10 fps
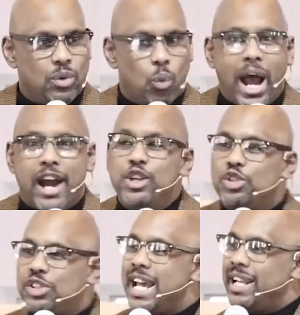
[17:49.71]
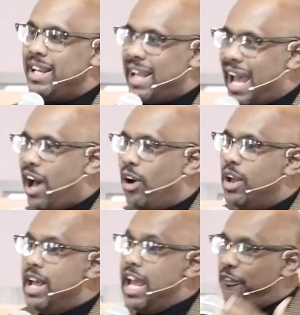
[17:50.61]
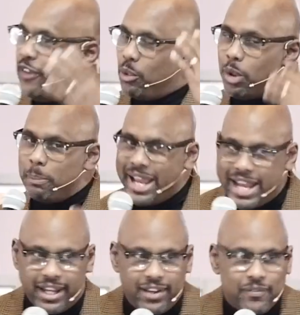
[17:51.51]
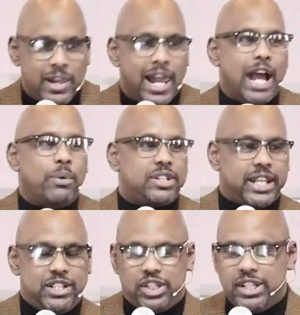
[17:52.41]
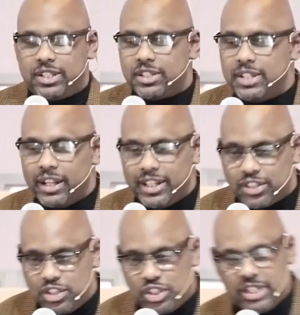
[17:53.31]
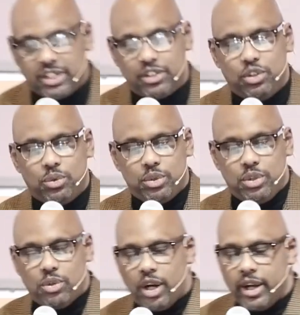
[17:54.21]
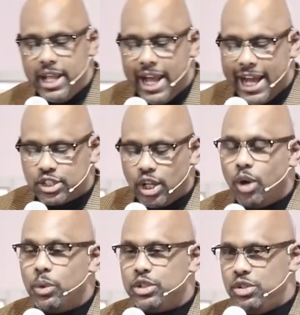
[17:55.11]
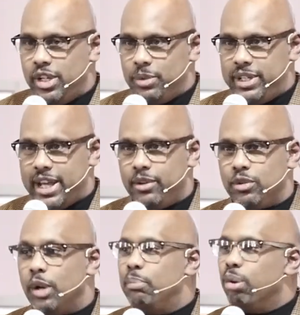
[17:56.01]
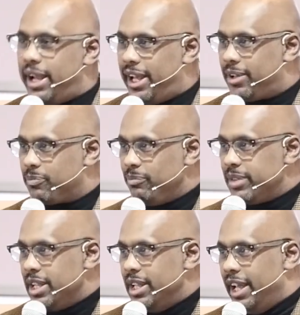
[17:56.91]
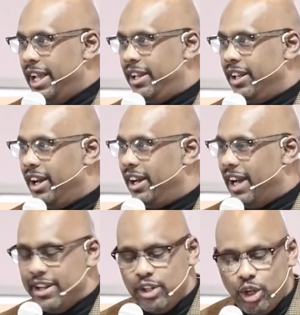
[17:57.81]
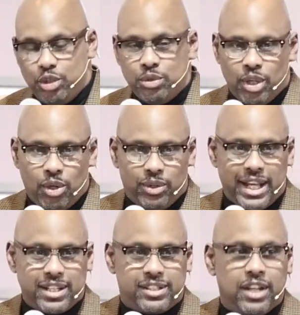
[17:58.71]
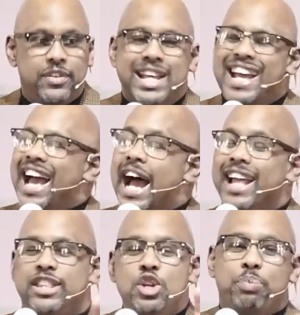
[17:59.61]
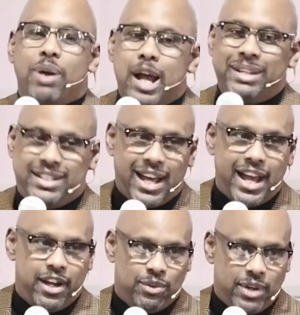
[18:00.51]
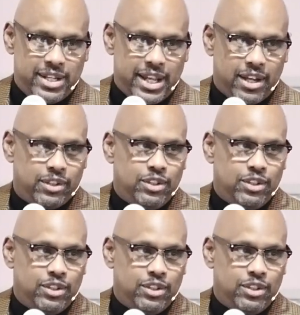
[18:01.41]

Why are you saying it now? If it were me, I would say, Jesus, now listen, Jesus, you are, I saw what you did with the bread, and I know you know a lot of stuff. You're probably tired right now.